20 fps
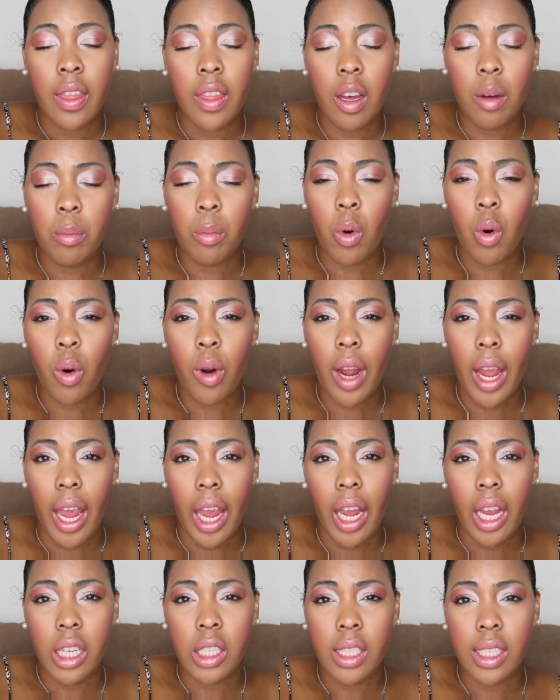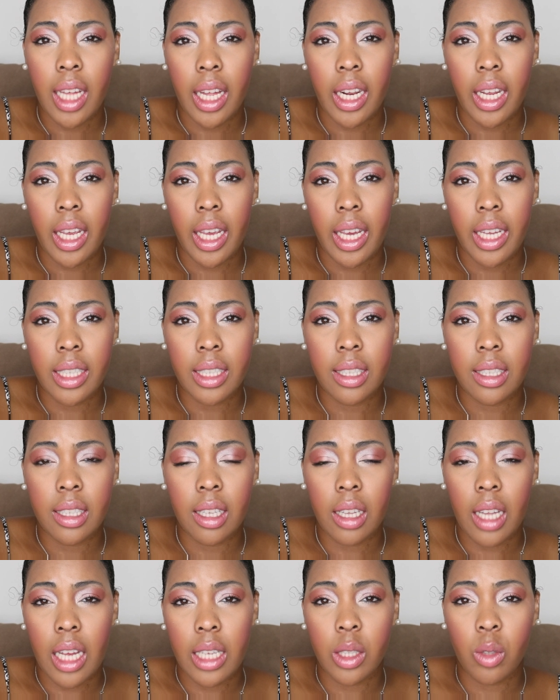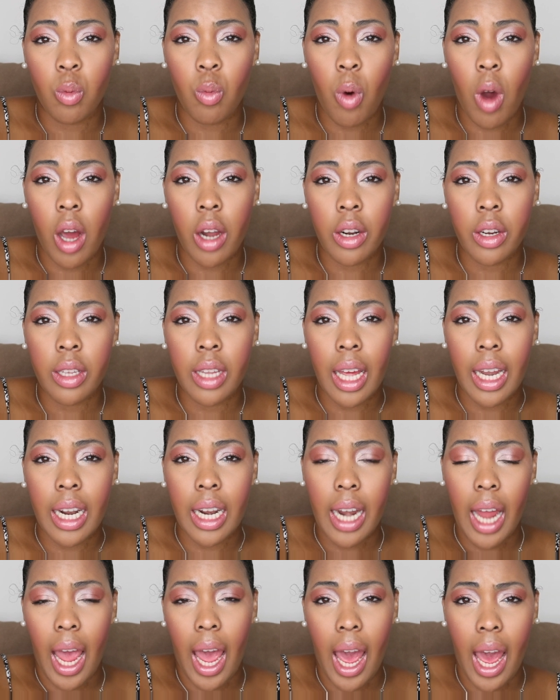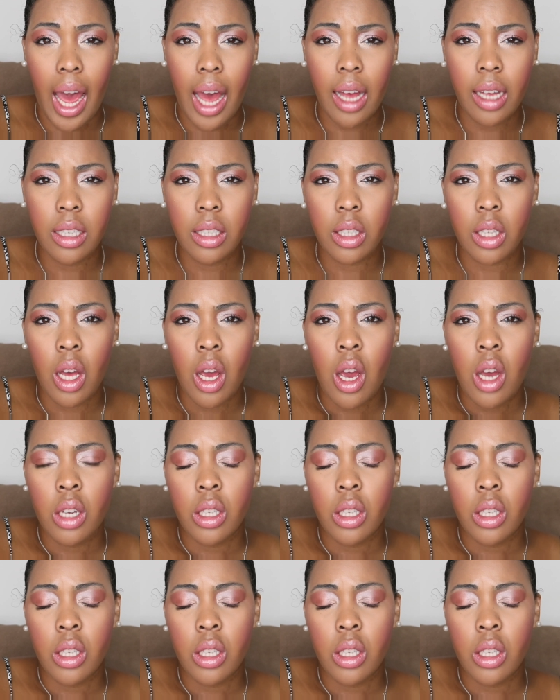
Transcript: the more age that it gets, the less water that it has.